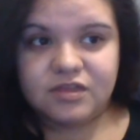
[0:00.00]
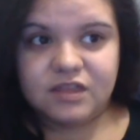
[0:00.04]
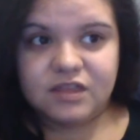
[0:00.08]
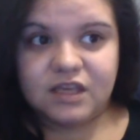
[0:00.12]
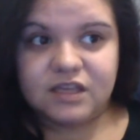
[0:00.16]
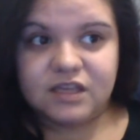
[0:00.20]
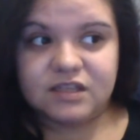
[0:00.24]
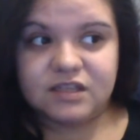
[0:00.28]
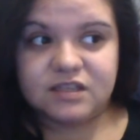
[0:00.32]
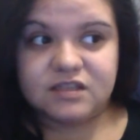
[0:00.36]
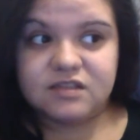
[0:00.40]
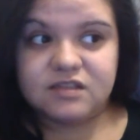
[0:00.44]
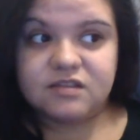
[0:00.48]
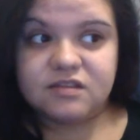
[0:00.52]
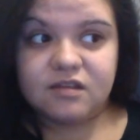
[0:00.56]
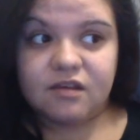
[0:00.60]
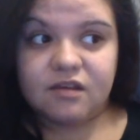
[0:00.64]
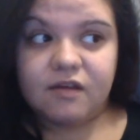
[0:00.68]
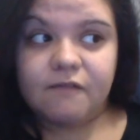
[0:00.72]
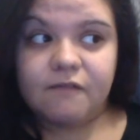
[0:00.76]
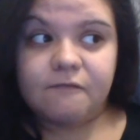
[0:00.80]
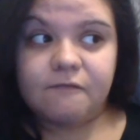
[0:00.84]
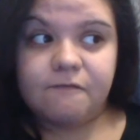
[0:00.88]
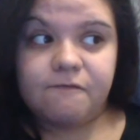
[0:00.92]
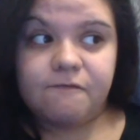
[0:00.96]
it's
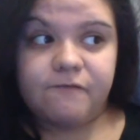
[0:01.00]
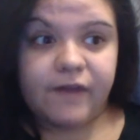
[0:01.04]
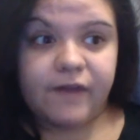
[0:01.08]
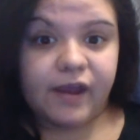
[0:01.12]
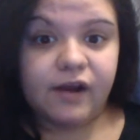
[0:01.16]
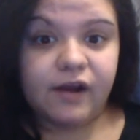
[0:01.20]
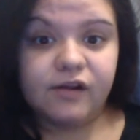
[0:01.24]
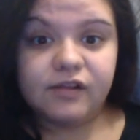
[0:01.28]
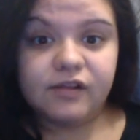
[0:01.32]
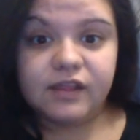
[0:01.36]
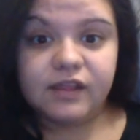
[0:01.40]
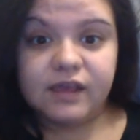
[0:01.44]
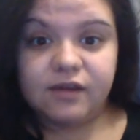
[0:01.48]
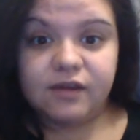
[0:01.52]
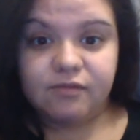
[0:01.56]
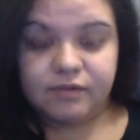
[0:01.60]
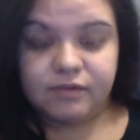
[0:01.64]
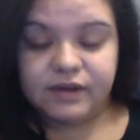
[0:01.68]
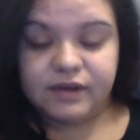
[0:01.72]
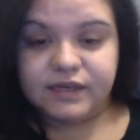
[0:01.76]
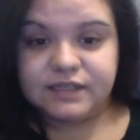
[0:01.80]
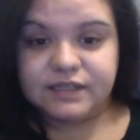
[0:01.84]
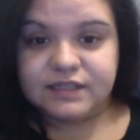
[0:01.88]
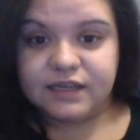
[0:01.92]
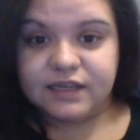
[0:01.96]
fairly
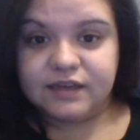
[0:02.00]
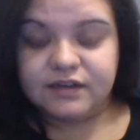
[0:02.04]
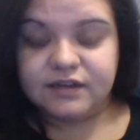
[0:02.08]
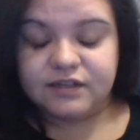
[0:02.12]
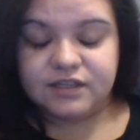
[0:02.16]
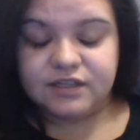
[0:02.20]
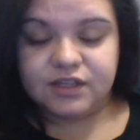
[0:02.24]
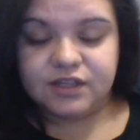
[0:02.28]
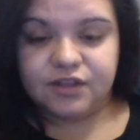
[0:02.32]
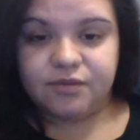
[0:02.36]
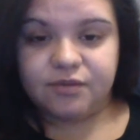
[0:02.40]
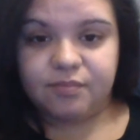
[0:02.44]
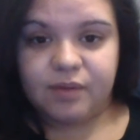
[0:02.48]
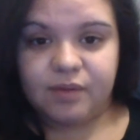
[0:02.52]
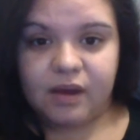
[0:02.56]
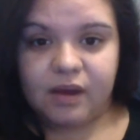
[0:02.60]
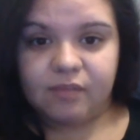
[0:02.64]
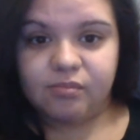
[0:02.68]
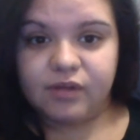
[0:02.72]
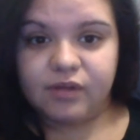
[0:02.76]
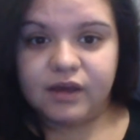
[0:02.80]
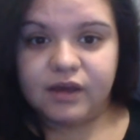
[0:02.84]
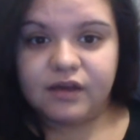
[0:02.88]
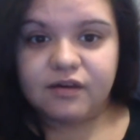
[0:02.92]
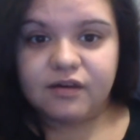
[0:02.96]
recent to the
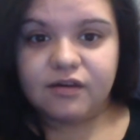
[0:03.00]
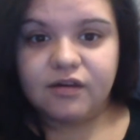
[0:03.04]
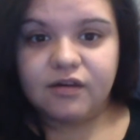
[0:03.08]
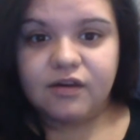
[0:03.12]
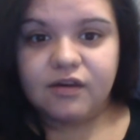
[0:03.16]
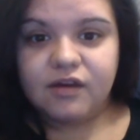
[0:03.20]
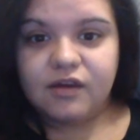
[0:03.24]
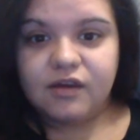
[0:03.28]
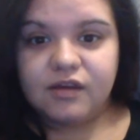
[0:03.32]
public,